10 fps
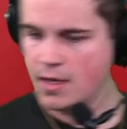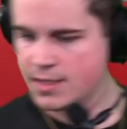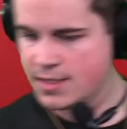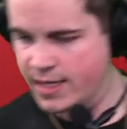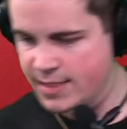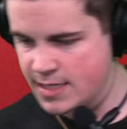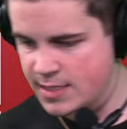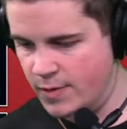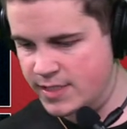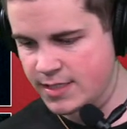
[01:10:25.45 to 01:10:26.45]
Sneed says he
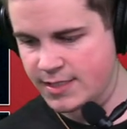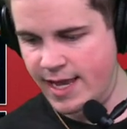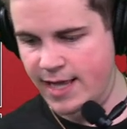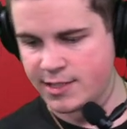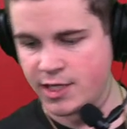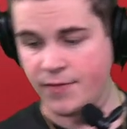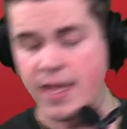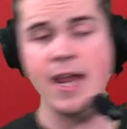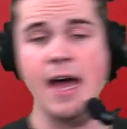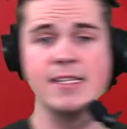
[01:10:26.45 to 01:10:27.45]
wants to stay as a Chief. He
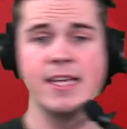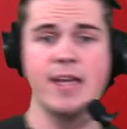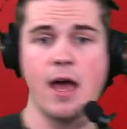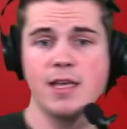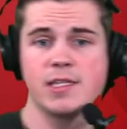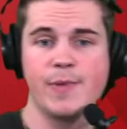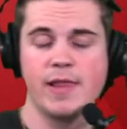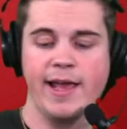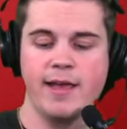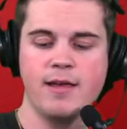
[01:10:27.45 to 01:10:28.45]
does, but
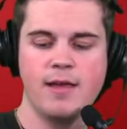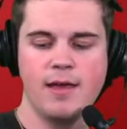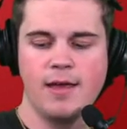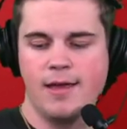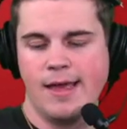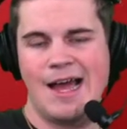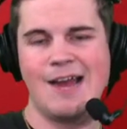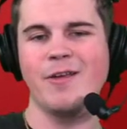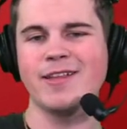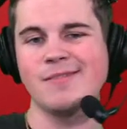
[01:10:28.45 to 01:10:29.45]
like, I
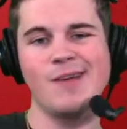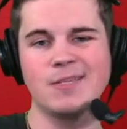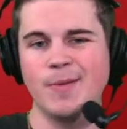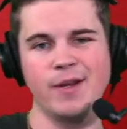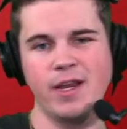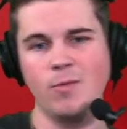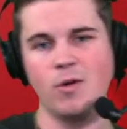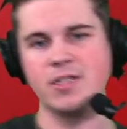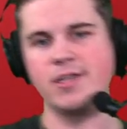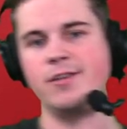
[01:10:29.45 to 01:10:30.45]
don't think it's a possibility anymore.